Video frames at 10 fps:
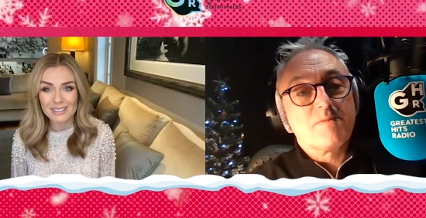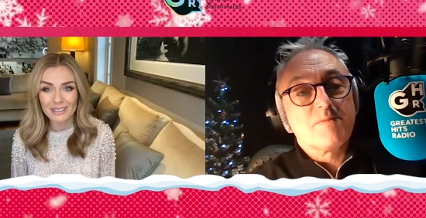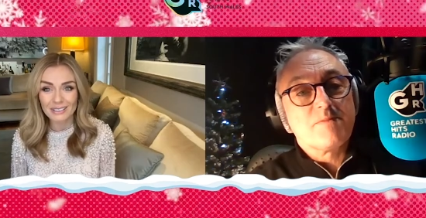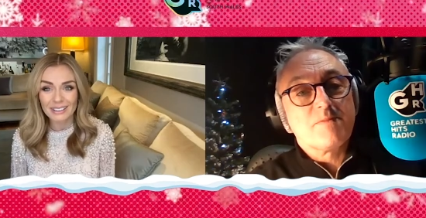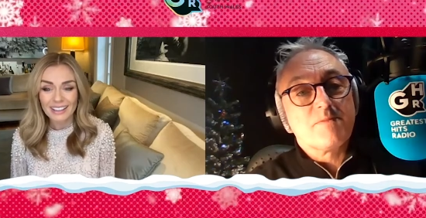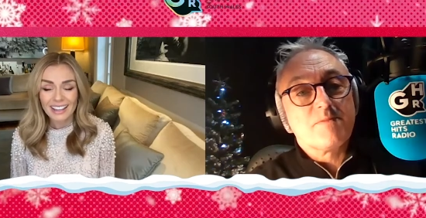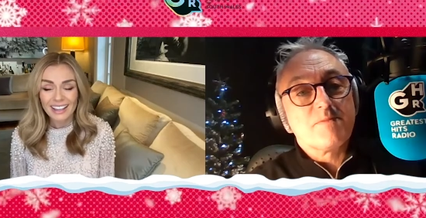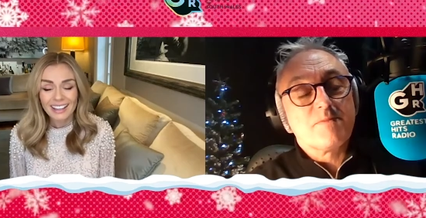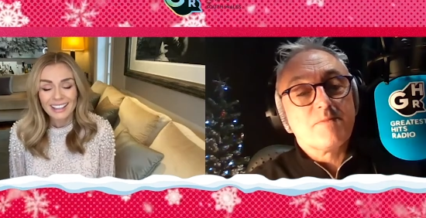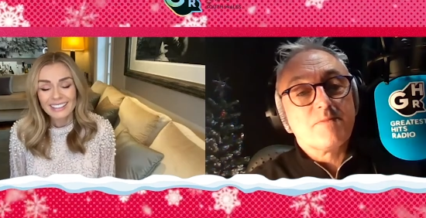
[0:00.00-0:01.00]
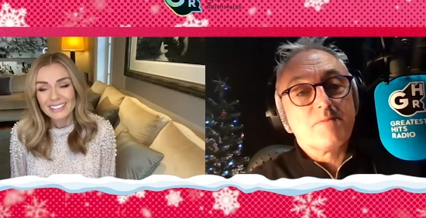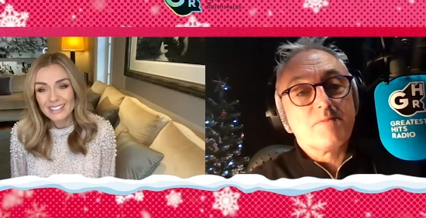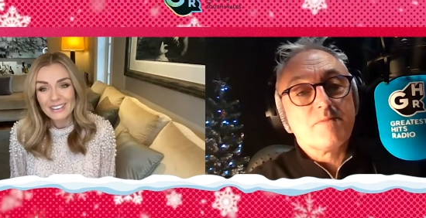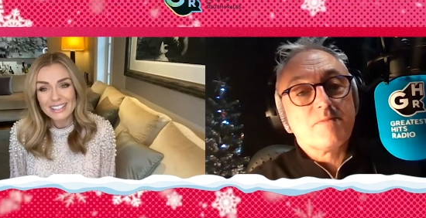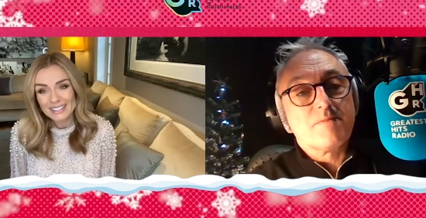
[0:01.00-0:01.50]
Speaker 1: So you
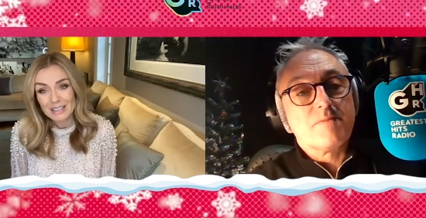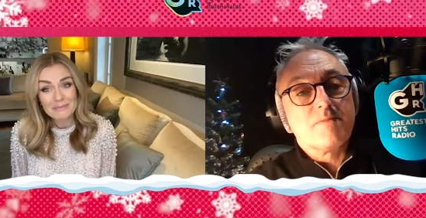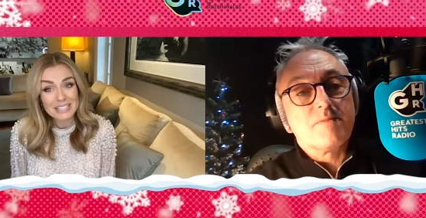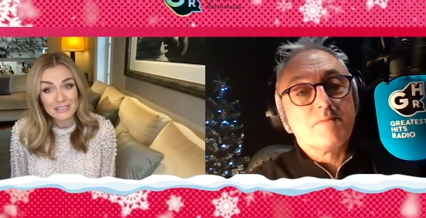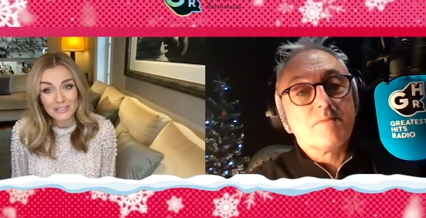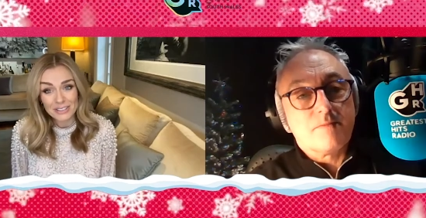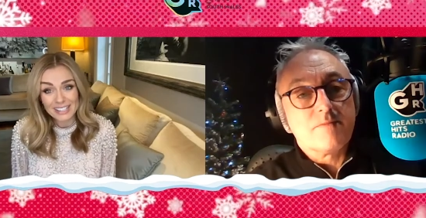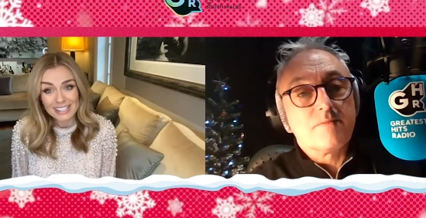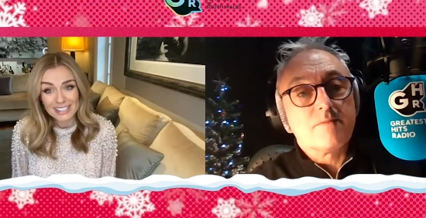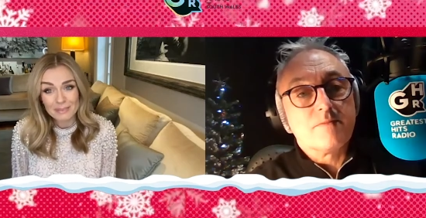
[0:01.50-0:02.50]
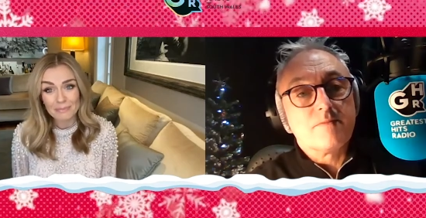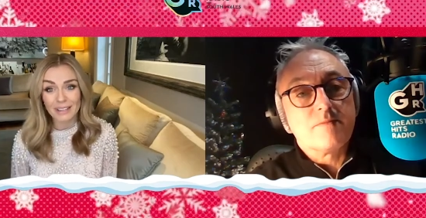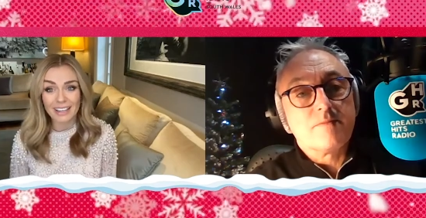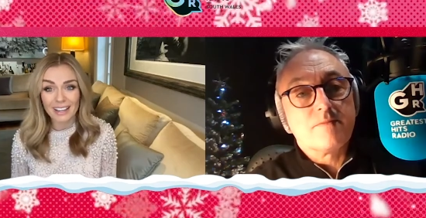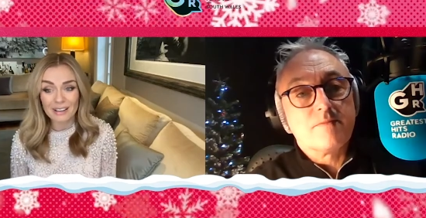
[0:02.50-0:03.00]
know it's going to be different
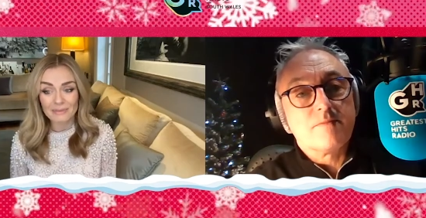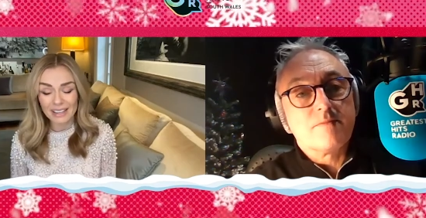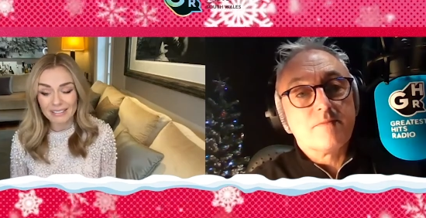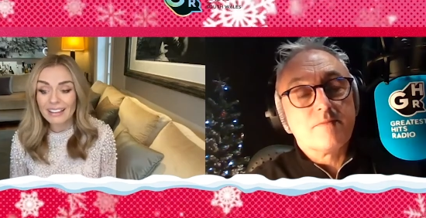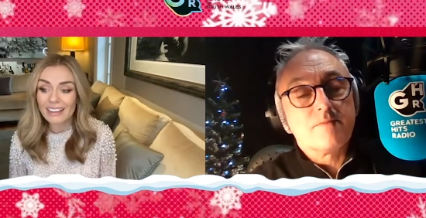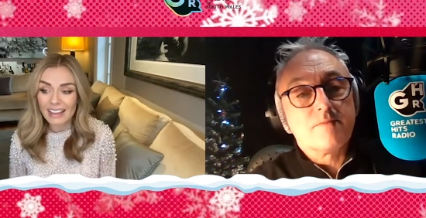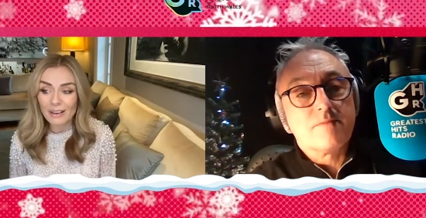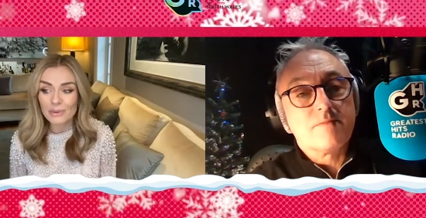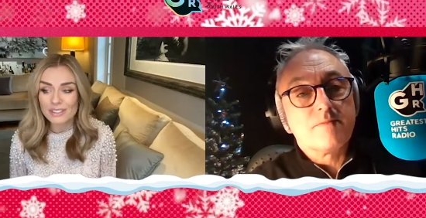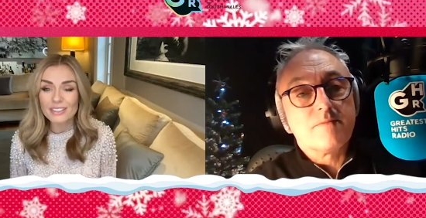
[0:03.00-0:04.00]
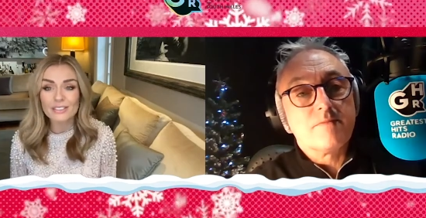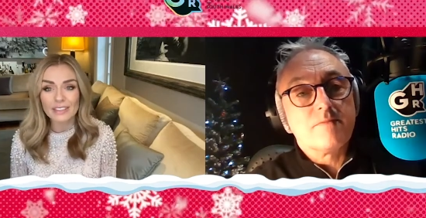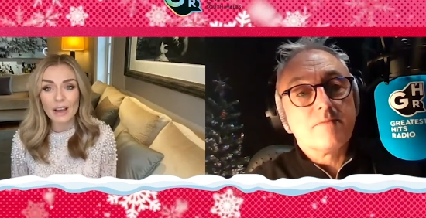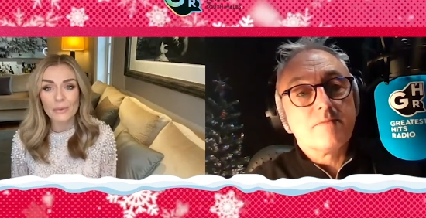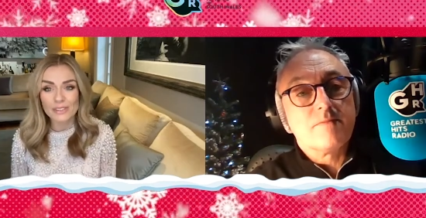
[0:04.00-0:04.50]
but um, i think that was the,
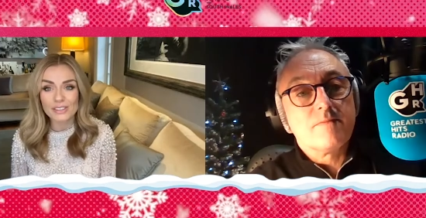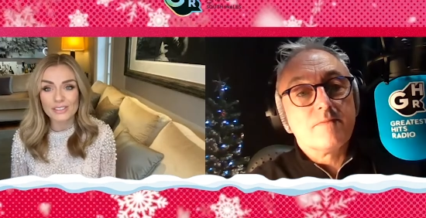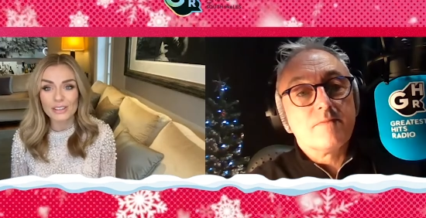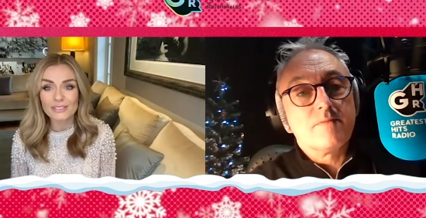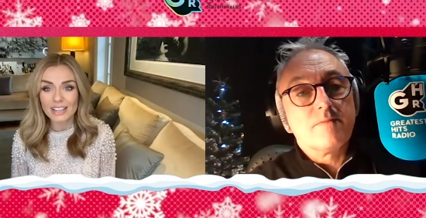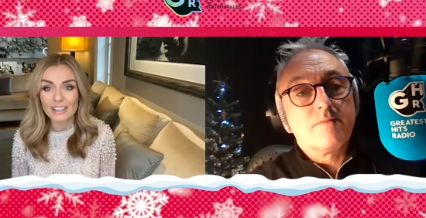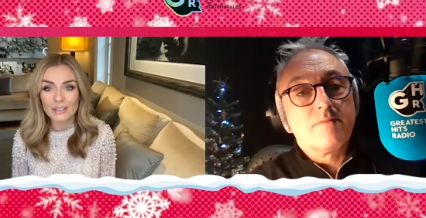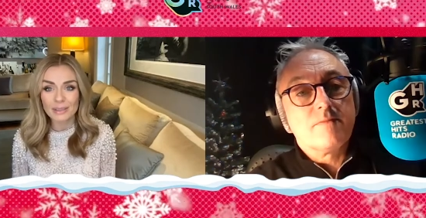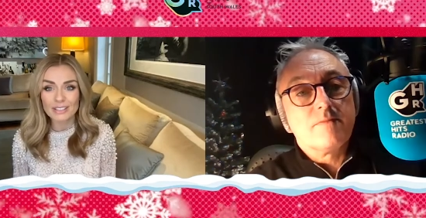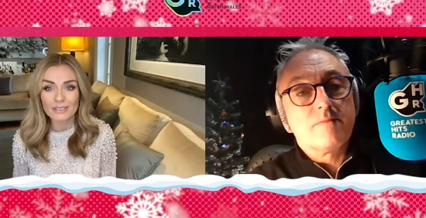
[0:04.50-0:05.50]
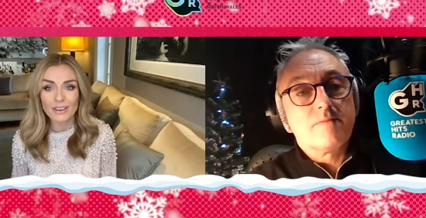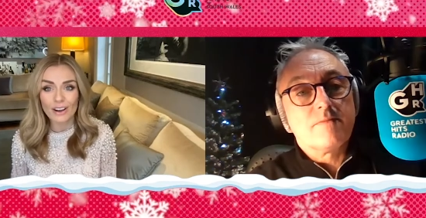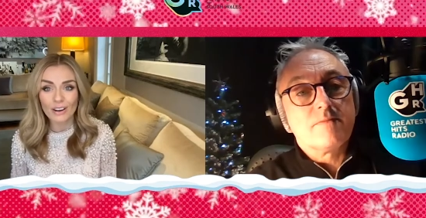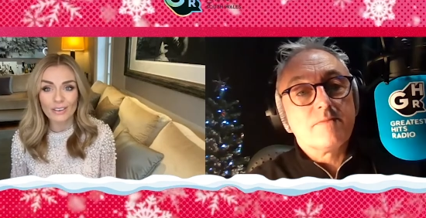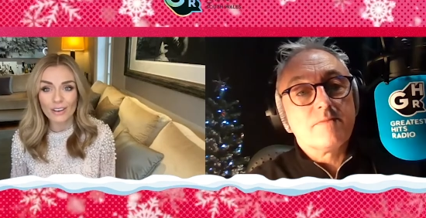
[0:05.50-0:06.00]
that was the sort of sentiment of
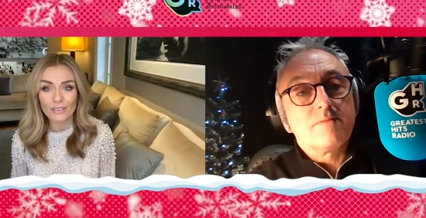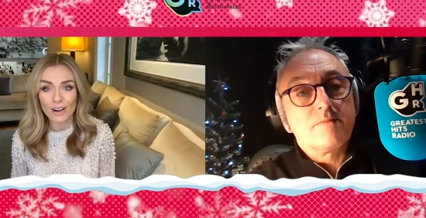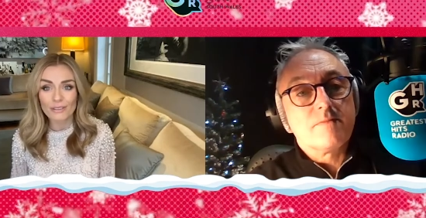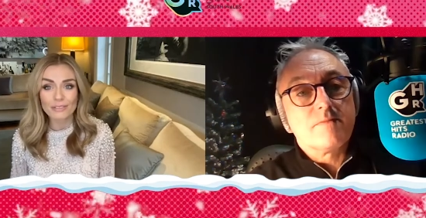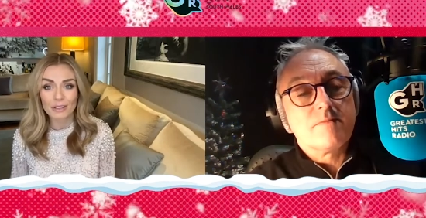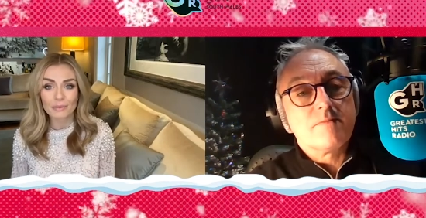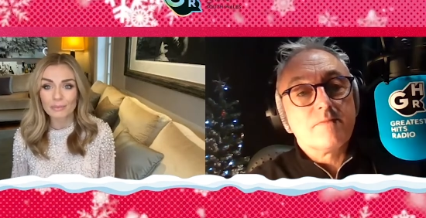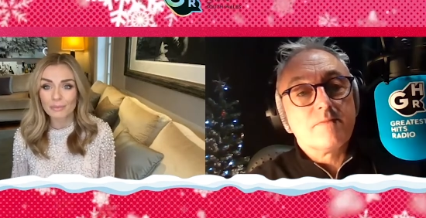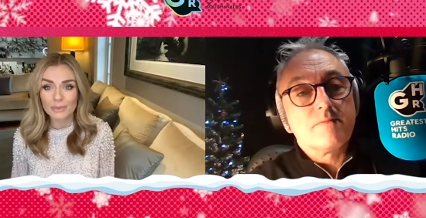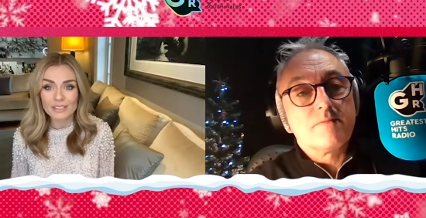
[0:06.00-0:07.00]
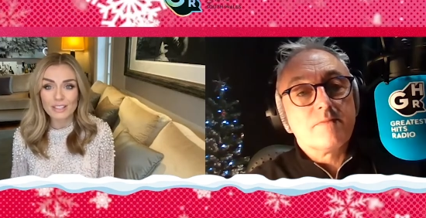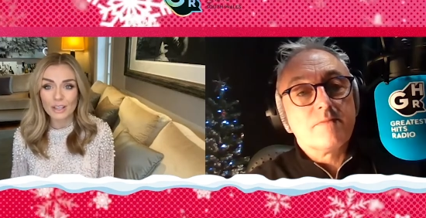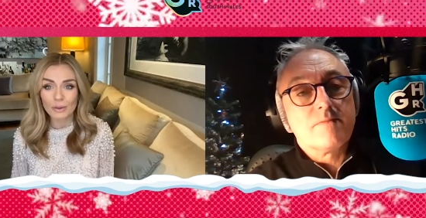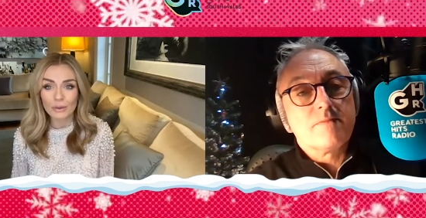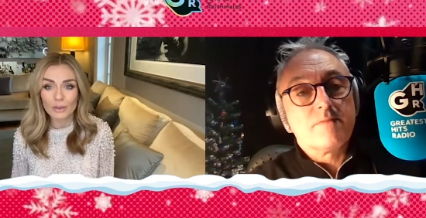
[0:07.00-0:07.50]
our of our film was you
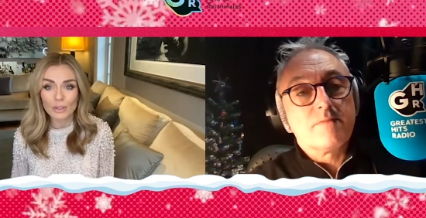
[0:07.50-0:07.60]
know